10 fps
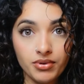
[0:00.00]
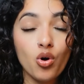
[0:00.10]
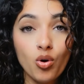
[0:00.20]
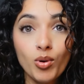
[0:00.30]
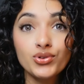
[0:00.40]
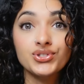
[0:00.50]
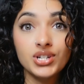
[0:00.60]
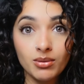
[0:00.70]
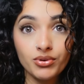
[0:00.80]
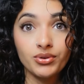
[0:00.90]
Almost
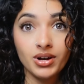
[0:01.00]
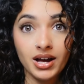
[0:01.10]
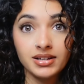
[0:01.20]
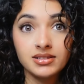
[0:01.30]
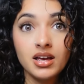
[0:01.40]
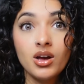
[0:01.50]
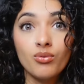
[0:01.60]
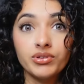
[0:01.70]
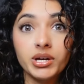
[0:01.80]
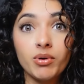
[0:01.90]
double, you guys,
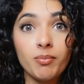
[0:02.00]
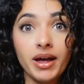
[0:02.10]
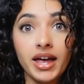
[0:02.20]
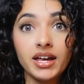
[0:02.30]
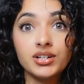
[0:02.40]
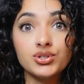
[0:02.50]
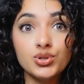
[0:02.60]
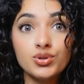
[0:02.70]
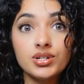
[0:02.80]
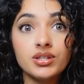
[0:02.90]
what they were paying
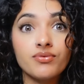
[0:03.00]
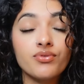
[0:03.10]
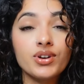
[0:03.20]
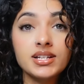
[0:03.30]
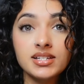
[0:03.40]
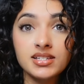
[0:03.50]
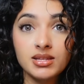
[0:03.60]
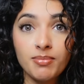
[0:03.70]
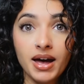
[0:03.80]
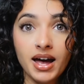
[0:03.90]
due to the freezes in
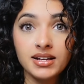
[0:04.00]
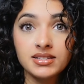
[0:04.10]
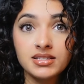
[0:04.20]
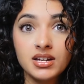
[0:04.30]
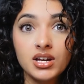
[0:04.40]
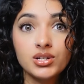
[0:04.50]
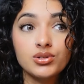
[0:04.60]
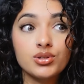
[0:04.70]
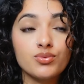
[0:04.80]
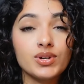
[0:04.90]
the past, due
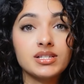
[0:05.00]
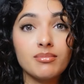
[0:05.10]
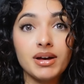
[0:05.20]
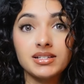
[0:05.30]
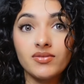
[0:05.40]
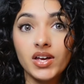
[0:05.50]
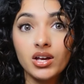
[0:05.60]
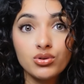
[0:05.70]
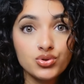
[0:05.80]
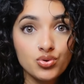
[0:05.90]
to the recent massive
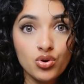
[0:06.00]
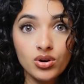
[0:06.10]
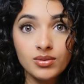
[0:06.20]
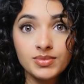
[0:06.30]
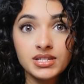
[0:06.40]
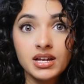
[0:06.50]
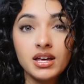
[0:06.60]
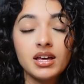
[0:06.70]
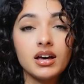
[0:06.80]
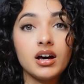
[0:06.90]
hailstorms,
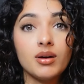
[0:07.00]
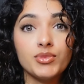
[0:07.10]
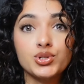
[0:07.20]
the